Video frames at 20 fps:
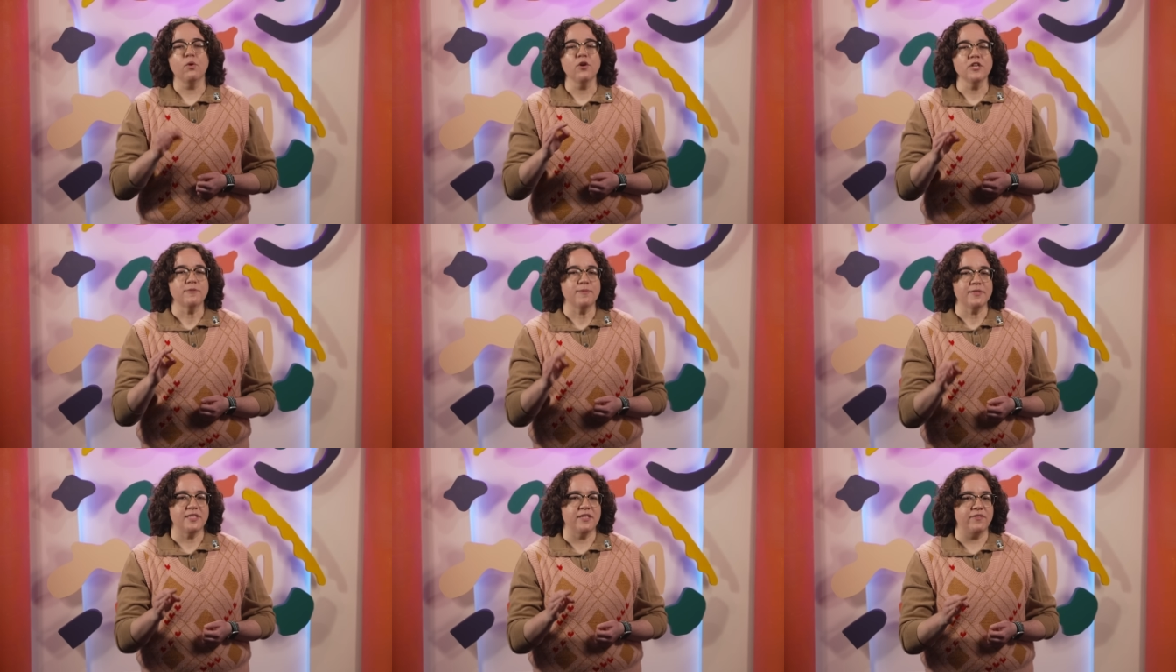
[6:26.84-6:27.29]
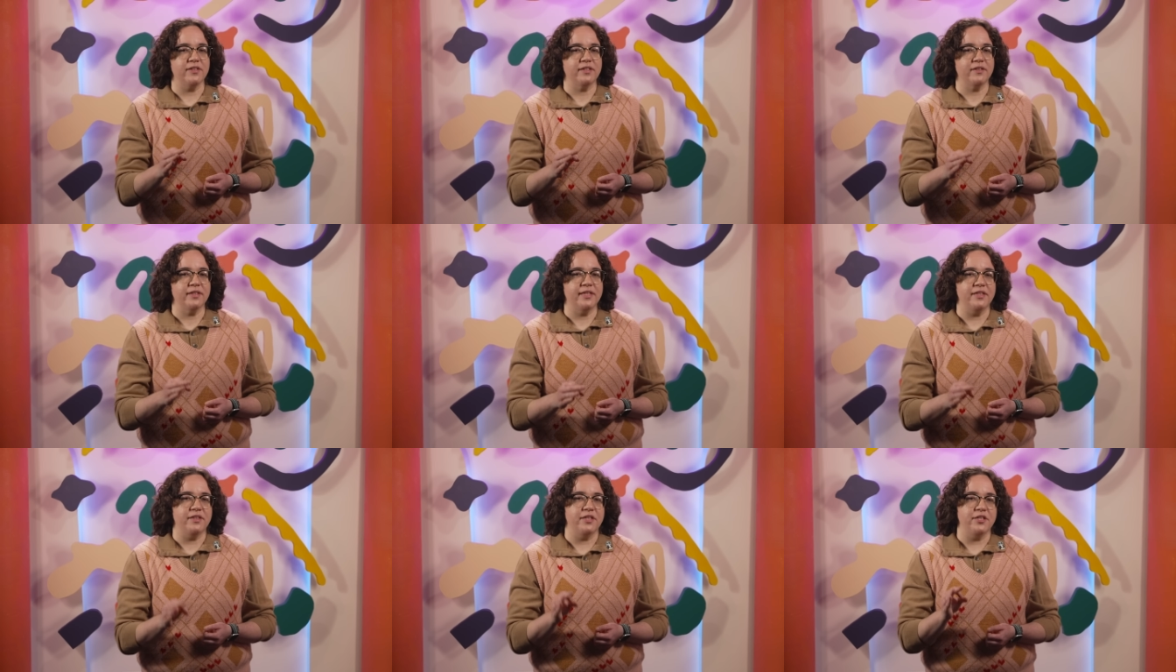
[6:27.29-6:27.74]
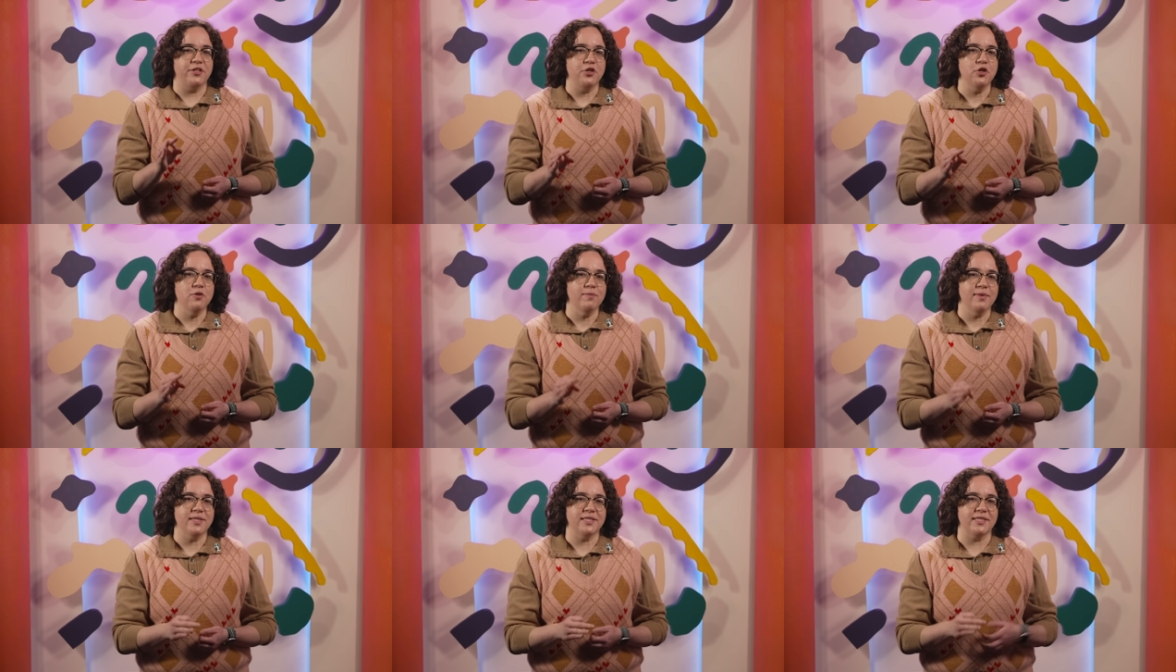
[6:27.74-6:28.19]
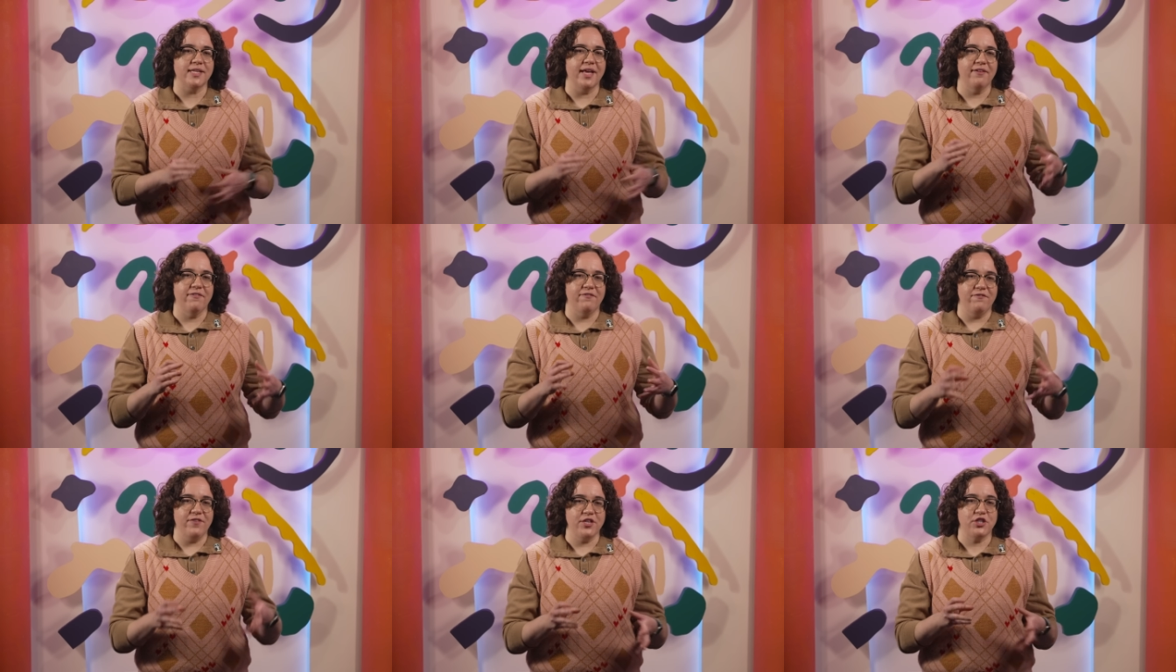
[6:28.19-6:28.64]
More specifically, the humans
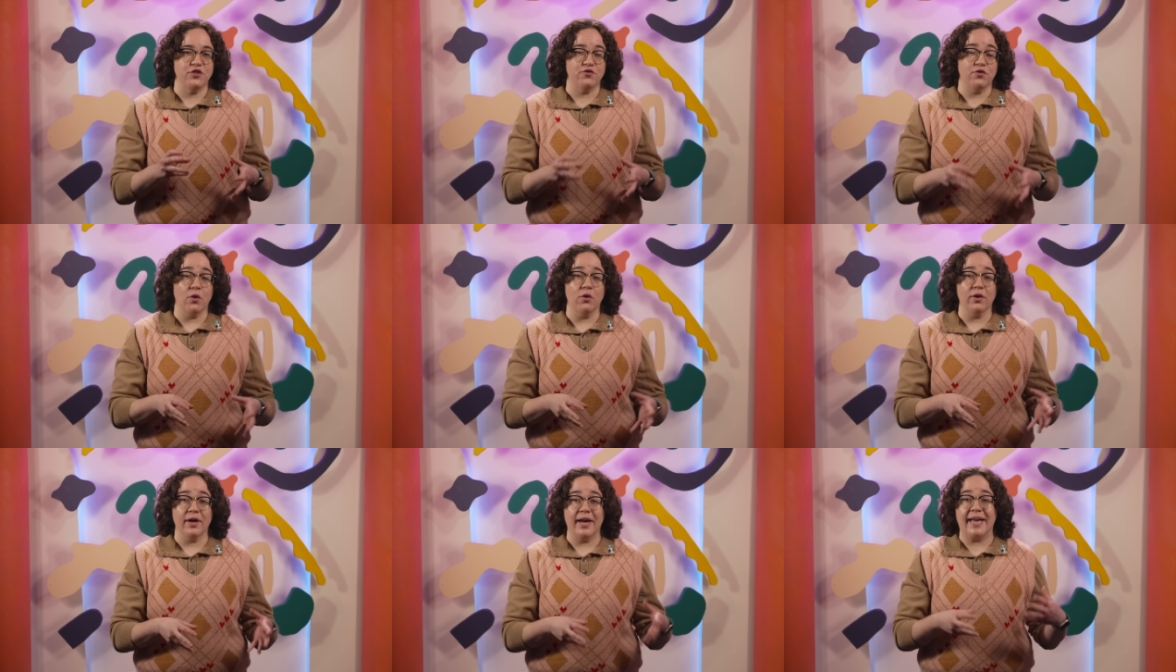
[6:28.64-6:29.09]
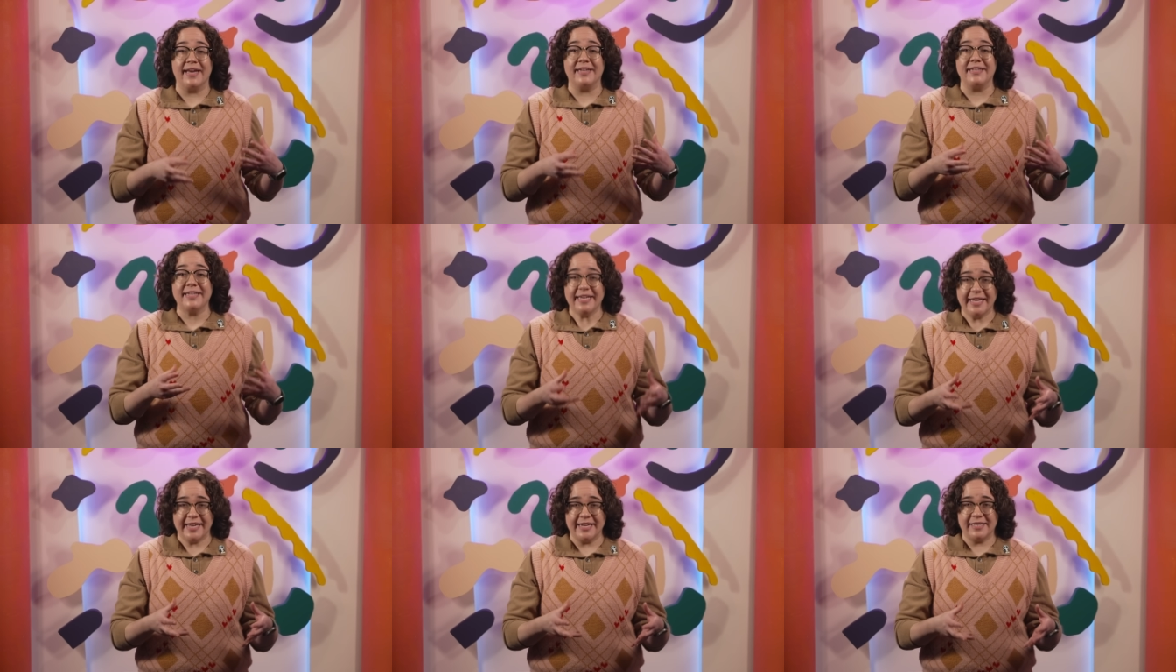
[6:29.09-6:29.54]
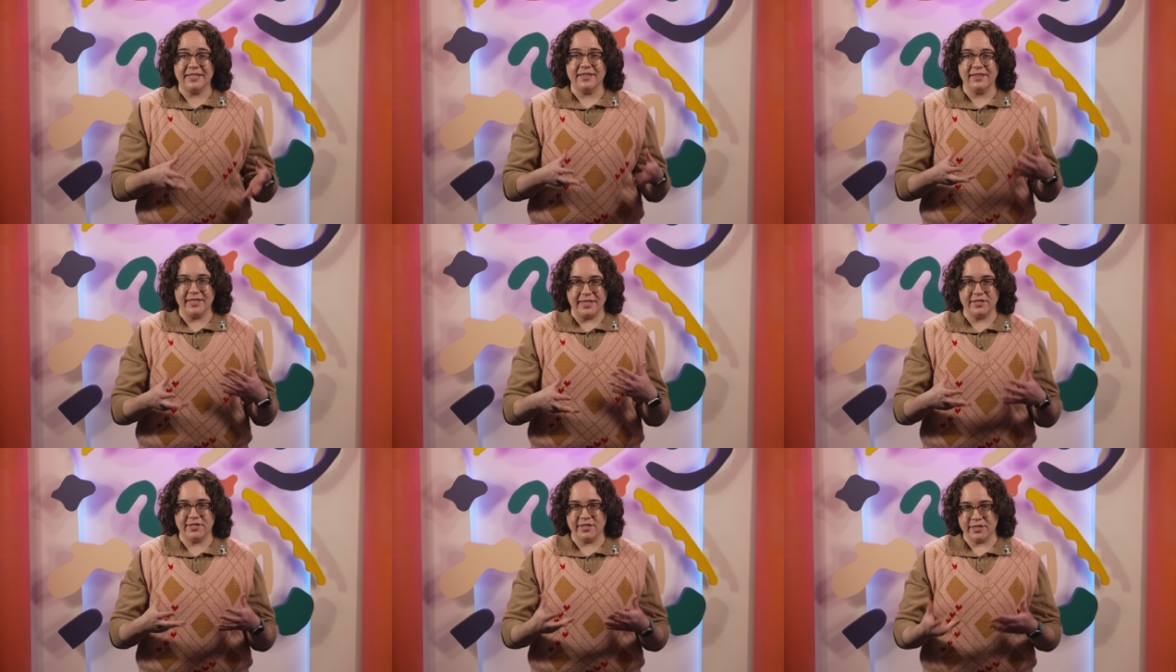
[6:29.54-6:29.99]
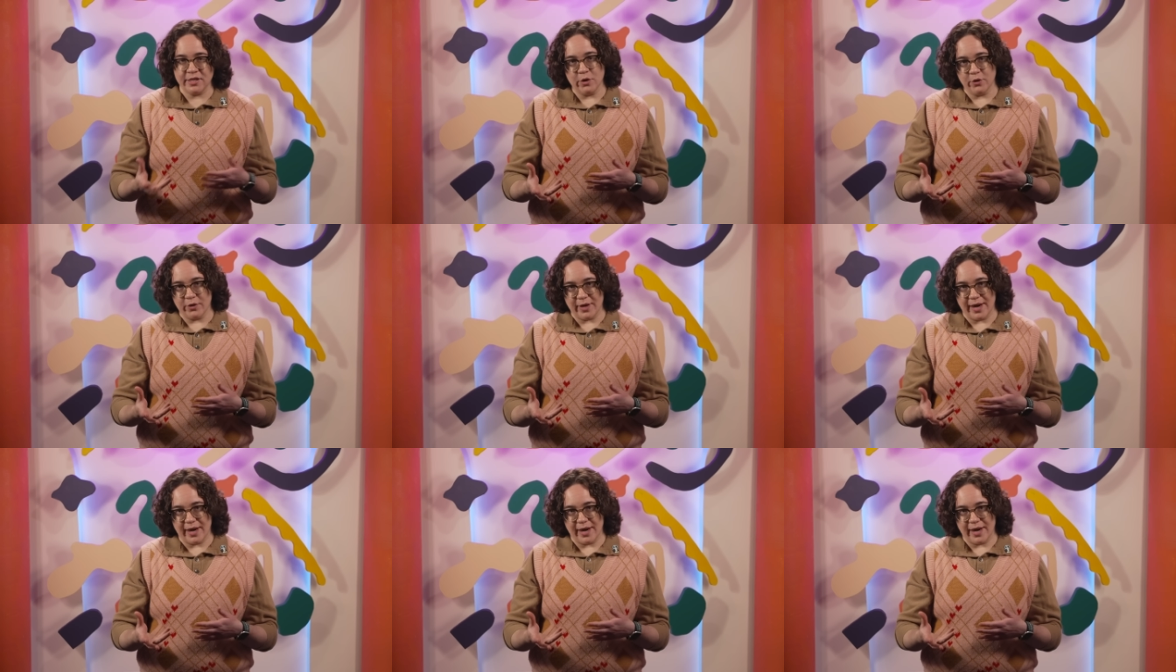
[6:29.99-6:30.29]
that fish for and eat these snow